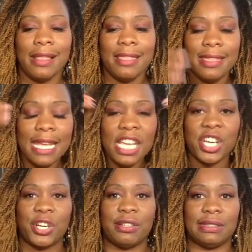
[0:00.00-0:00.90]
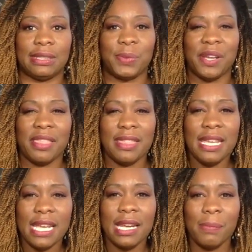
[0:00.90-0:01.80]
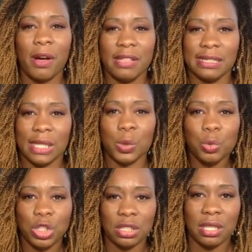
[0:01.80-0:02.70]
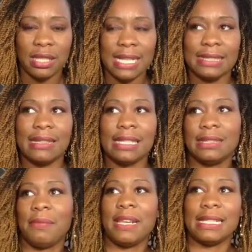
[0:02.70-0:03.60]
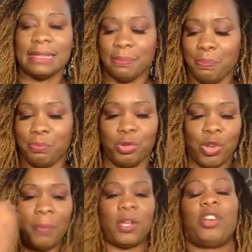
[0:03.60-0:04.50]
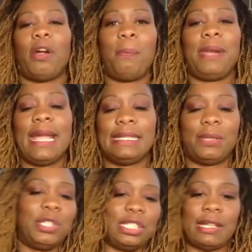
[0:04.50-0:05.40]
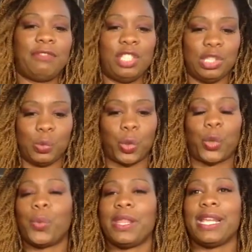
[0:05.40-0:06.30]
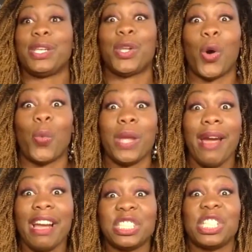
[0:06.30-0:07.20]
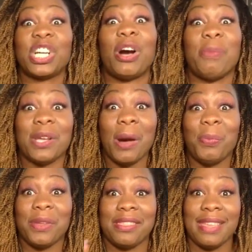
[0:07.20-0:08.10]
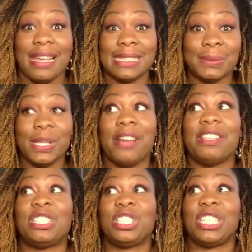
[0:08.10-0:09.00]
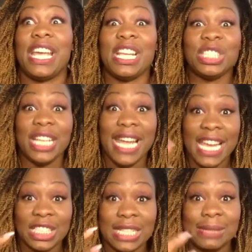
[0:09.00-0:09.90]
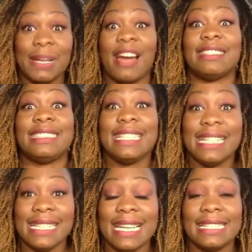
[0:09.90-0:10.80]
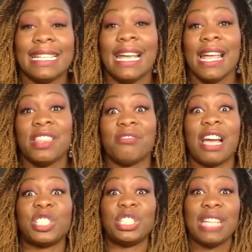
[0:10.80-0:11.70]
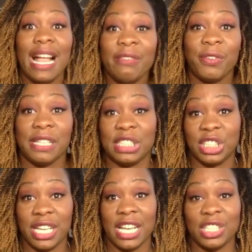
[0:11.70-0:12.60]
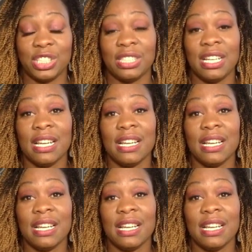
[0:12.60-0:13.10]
thinkers, we're thinking about the solution. It's not something that's dropped on our plates and we just have to just work with it. No, we are actually coming up with things. We are the change agents. We articulate the rationale for this change